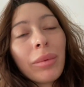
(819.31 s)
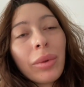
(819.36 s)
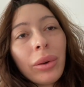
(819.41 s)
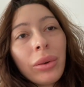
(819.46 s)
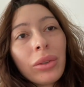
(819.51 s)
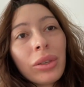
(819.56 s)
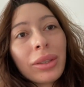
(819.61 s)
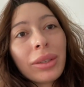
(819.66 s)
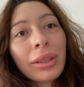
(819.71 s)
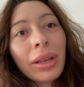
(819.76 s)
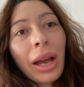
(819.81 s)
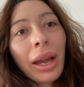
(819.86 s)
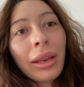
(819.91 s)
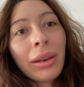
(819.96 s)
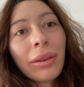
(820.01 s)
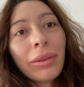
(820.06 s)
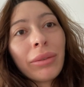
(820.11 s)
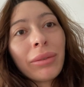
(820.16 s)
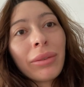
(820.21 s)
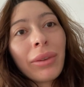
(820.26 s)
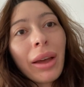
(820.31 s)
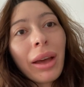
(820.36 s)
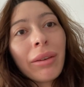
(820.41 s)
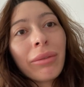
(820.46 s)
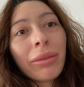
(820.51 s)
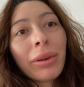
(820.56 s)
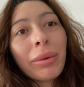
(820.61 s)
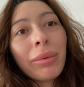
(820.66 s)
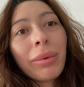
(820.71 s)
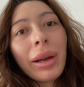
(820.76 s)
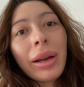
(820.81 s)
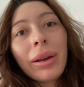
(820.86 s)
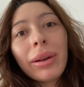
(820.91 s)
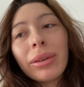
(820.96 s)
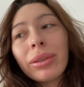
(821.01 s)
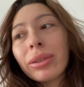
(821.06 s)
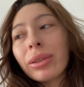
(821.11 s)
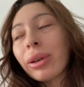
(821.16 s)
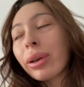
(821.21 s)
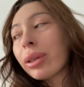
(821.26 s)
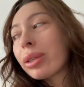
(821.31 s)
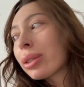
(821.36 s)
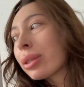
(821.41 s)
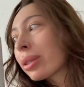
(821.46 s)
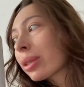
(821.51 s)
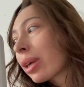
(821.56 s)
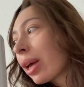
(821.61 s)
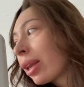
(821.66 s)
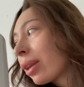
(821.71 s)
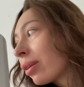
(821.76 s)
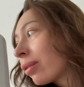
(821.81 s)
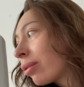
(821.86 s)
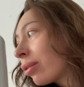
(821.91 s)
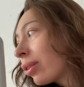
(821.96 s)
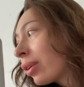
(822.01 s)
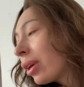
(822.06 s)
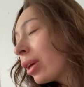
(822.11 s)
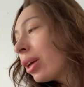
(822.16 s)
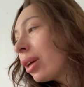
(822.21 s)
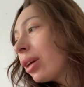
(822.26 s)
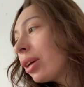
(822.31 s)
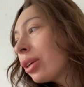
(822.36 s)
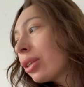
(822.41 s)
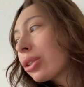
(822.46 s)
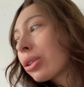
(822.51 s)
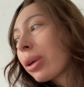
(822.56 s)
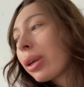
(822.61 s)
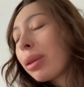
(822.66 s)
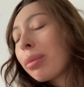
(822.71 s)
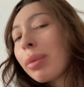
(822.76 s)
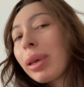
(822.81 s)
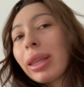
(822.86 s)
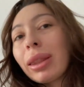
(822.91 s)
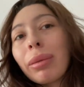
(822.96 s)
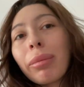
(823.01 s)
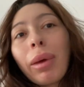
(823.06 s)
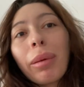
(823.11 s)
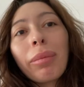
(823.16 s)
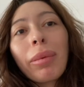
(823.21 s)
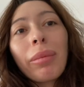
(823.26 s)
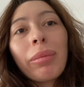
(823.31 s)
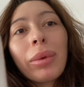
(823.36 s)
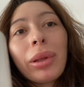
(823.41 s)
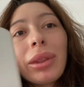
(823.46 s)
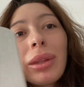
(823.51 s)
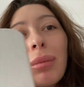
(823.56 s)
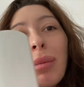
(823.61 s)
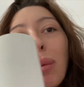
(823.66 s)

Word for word: They're just kind of everywhere. So I just kind of try to pick them up and put them